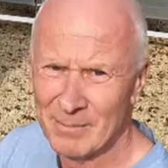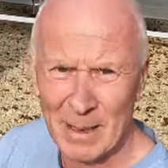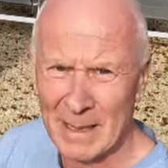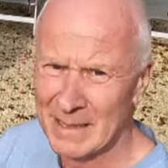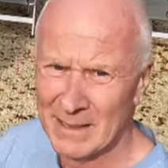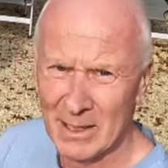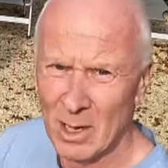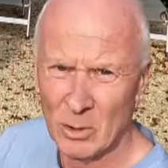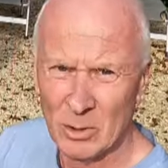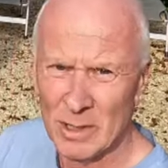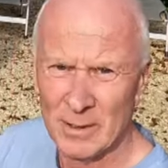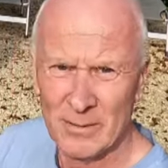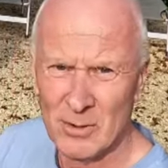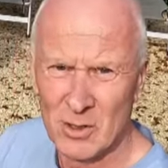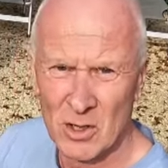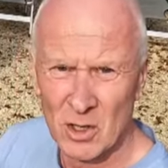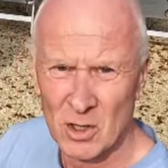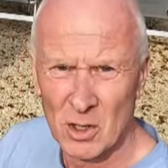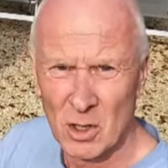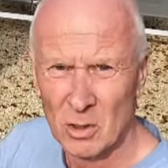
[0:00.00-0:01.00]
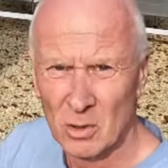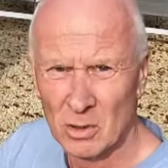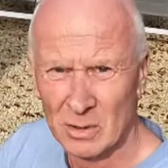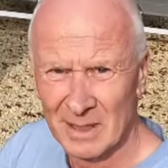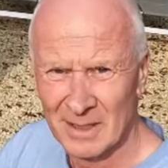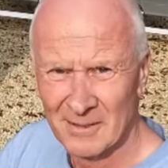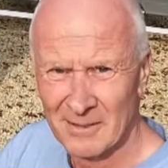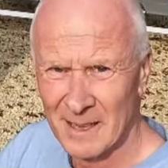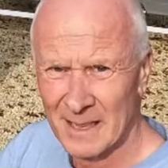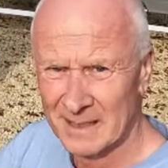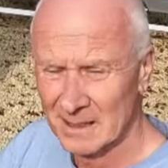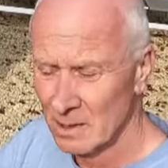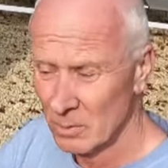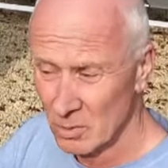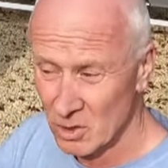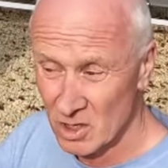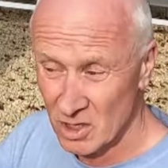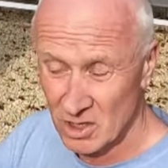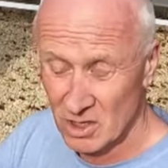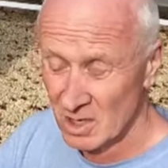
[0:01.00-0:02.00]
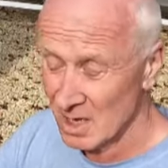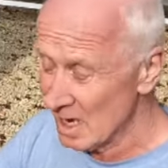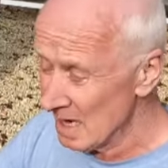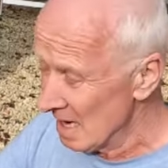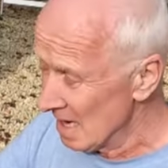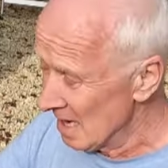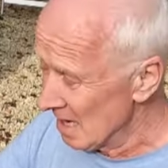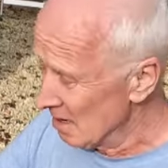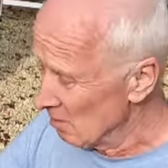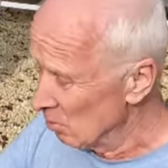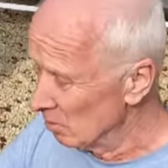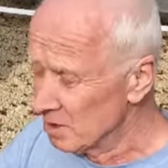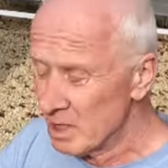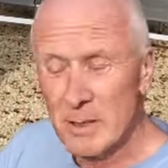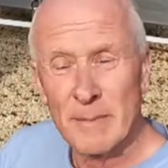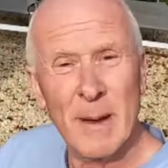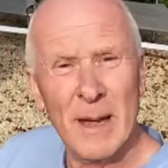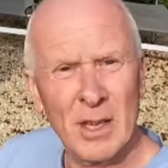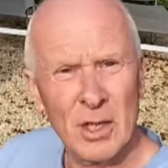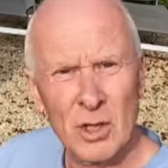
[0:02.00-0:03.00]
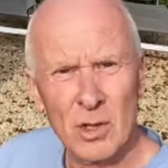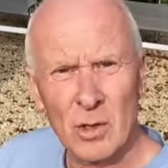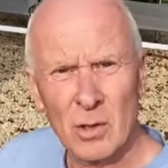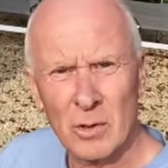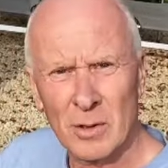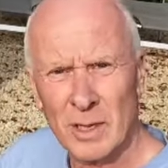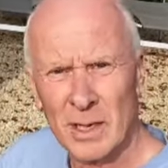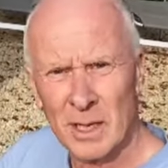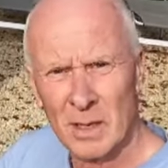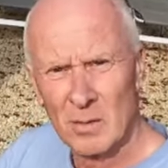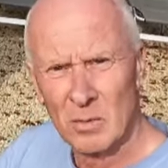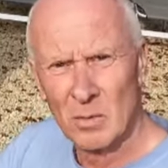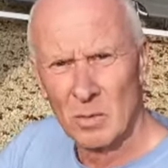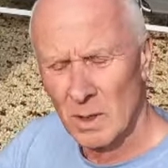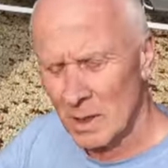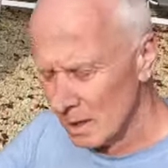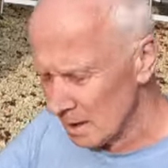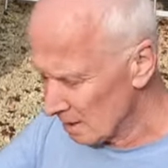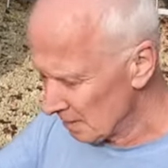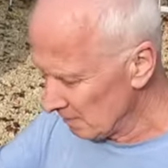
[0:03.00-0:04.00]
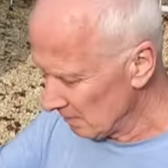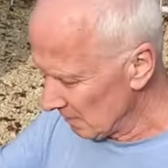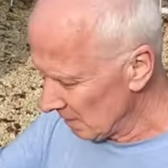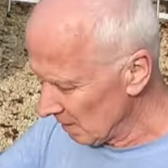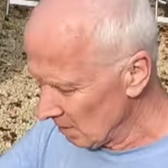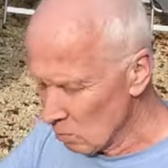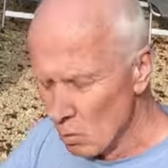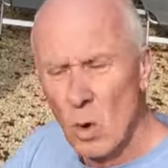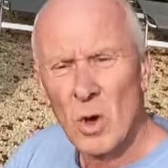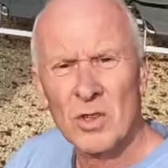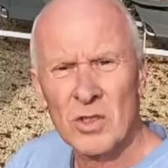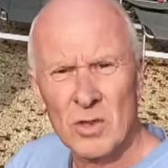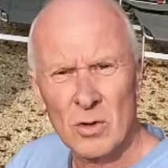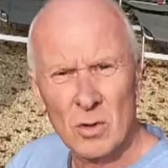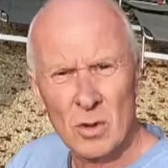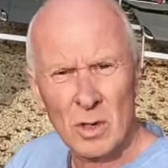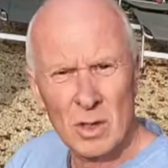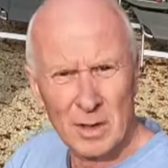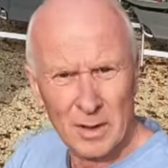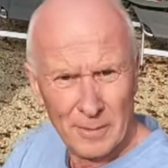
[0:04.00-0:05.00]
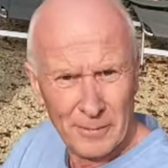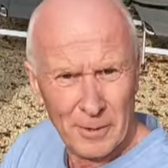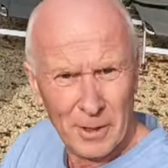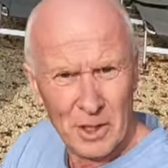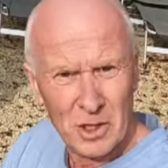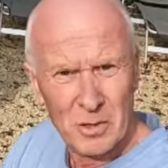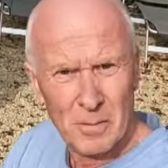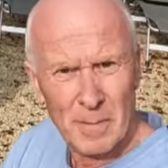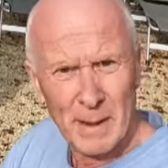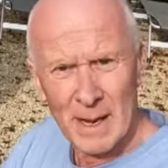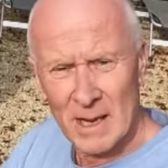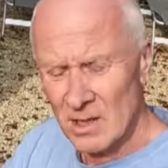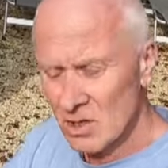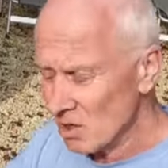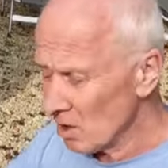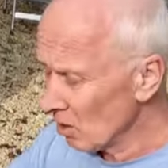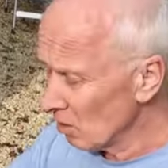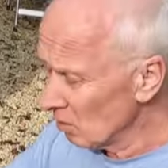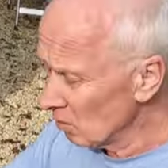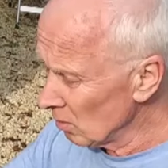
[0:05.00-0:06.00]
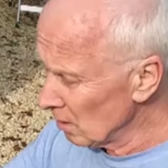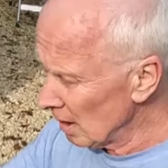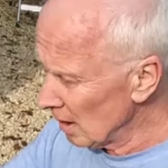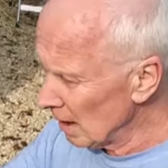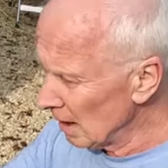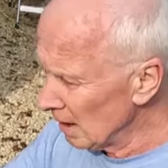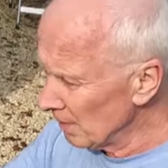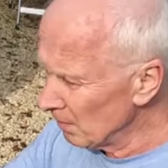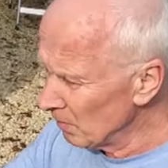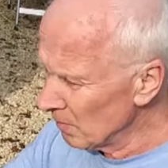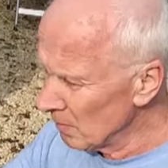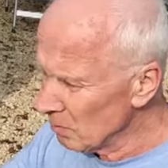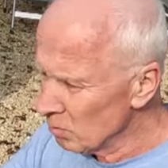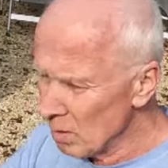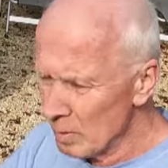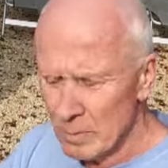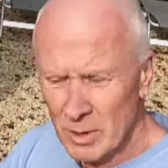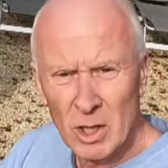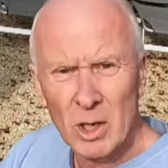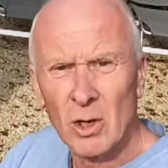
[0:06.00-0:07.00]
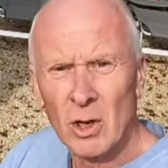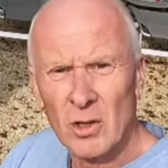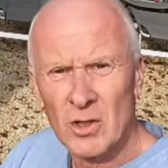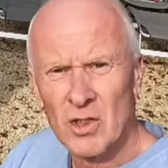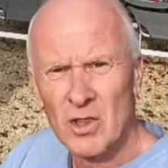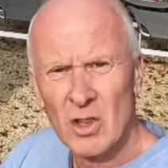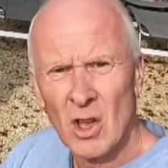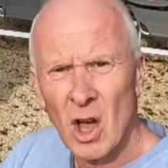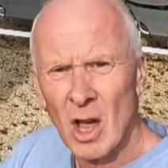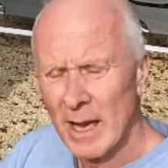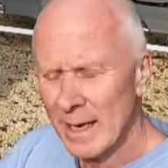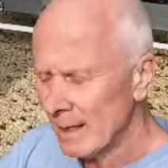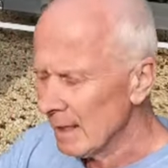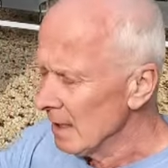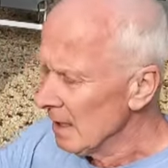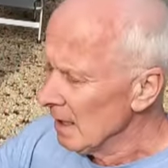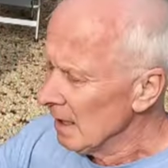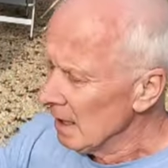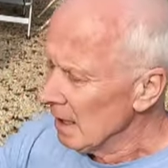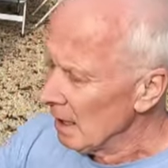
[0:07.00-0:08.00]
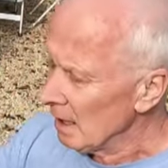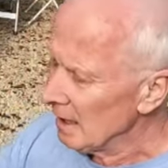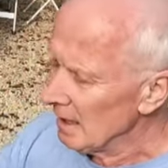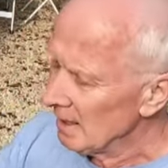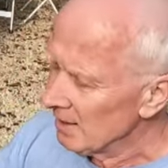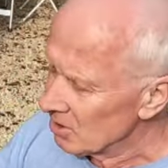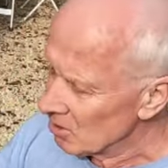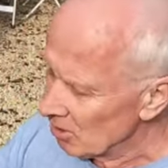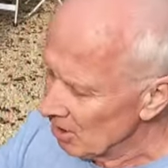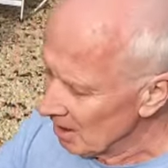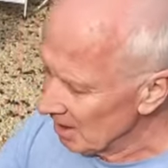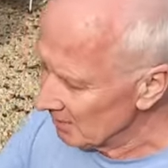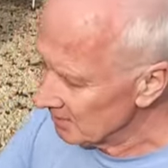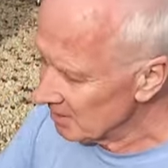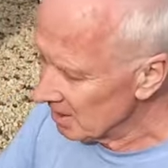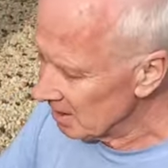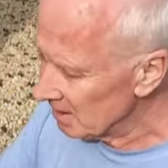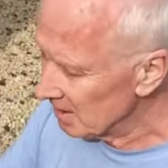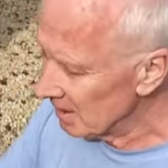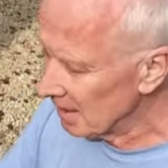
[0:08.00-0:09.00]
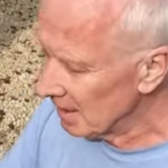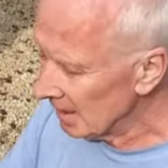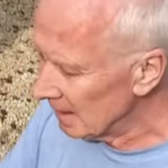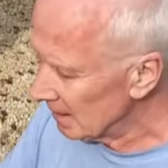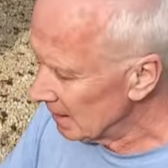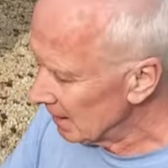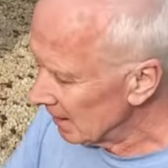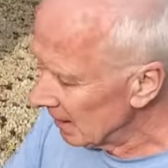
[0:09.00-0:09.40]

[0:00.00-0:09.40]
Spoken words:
made no difference at all. In fact, I wanted to make sure that it was the friction pad. So when we got on site, I literally lifted the